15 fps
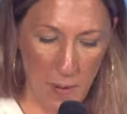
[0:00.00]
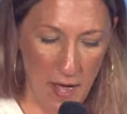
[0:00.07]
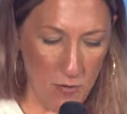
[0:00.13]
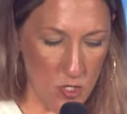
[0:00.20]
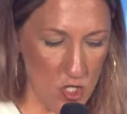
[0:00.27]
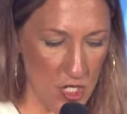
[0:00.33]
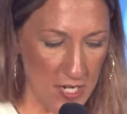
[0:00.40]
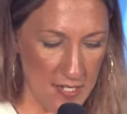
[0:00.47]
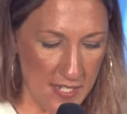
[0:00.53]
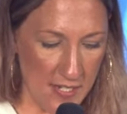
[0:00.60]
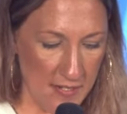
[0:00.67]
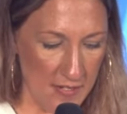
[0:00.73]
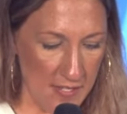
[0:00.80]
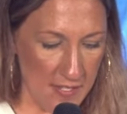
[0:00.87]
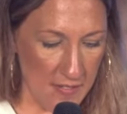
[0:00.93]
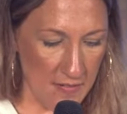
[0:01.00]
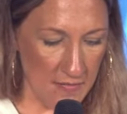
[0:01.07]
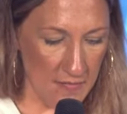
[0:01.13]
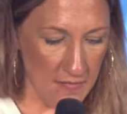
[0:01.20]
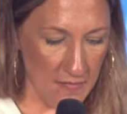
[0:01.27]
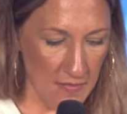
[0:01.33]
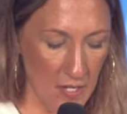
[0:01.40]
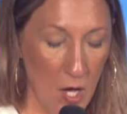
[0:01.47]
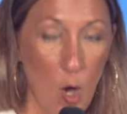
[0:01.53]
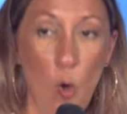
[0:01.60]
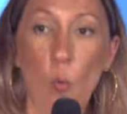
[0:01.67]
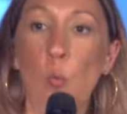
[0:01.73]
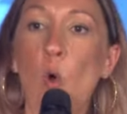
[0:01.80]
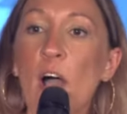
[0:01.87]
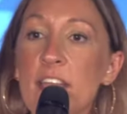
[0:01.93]
about Jesus.
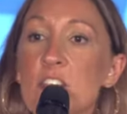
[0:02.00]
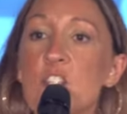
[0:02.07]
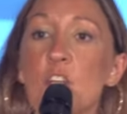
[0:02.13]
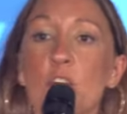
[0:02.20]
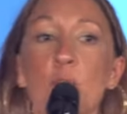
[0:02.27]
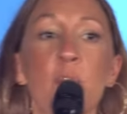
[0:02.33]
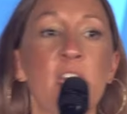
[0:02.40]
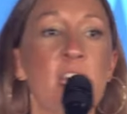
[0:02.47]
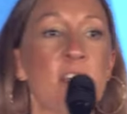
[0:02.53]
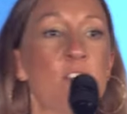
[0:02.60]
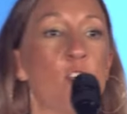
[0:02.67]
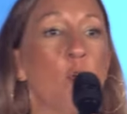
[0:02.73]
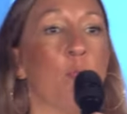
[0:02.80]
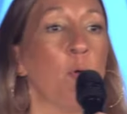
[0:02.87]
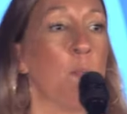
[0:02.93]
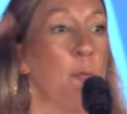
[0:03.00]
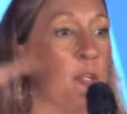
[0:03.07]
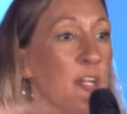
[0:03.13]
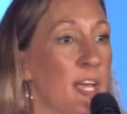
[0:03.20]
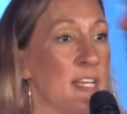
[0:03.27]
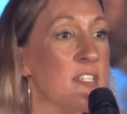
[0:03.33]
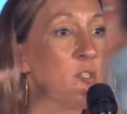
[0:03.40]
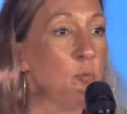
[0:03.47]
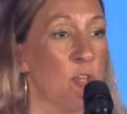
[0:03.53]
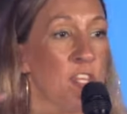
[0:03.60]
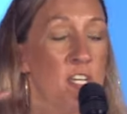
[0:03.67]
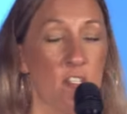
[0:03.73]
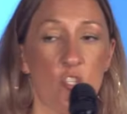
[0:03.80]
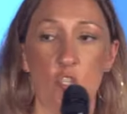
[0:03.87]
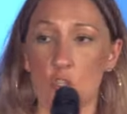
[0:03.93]
What do you need to replace with
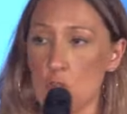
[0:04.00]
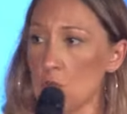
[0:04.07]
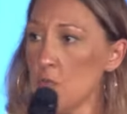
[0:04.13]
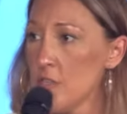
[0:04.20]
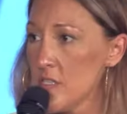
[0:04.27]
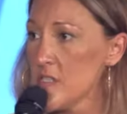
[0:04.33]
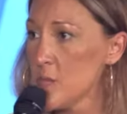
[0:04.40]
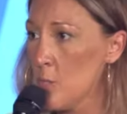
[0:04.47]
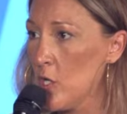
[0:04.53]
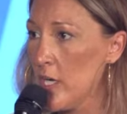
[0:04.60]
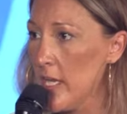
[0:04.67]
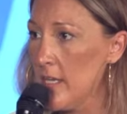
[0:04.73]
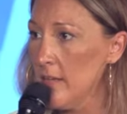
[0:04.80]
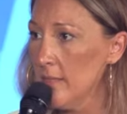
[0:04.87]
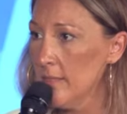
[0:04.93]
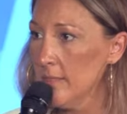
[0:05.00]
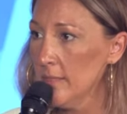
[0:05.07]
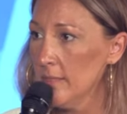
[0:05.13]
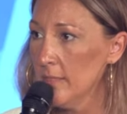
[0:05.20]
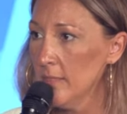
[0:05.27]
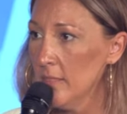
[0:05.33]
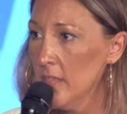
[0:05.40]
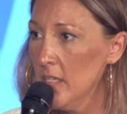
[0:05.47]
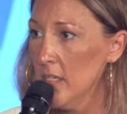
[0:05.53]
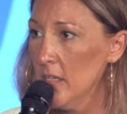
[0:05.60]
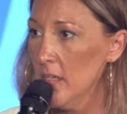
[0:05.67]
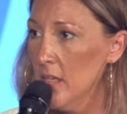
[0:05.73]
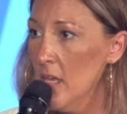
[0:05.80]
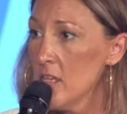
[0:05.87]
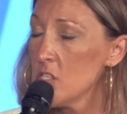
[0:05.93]
his truth this morning?
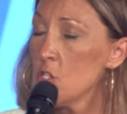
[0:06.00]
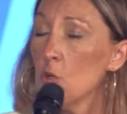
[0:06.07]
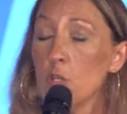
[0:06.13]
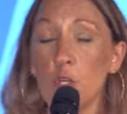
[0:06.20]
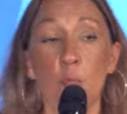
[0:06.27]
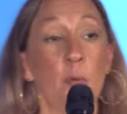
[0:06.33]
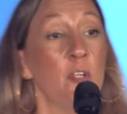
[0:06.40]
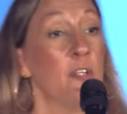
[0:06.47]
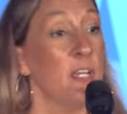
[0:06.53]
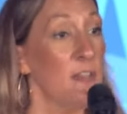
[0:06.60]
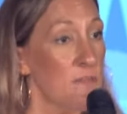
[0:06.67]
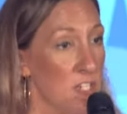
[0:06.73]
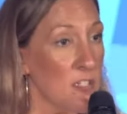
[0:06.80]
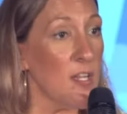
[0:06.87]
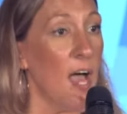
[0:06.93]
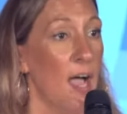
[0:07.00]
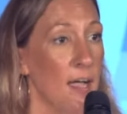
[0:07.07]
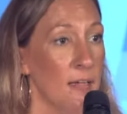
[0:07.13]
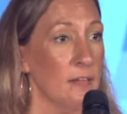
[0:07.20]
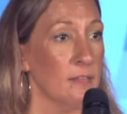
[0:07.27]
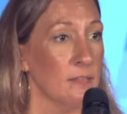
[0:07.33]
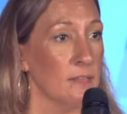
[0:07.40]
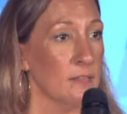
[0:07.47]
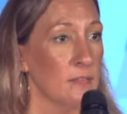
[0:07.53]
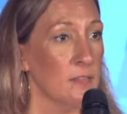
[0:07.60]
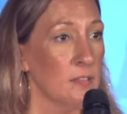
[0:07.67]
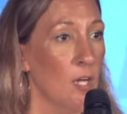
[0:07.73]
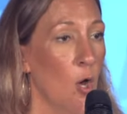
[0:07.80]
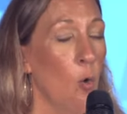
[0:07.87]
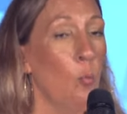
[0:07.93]
So you believed a lie.
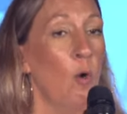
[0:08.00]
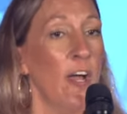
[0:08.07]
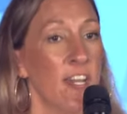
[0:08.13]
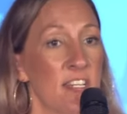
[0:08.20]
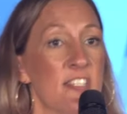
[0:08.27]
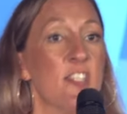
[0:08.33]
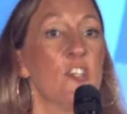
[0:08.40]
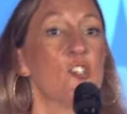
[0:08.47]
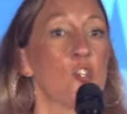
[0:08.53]
What is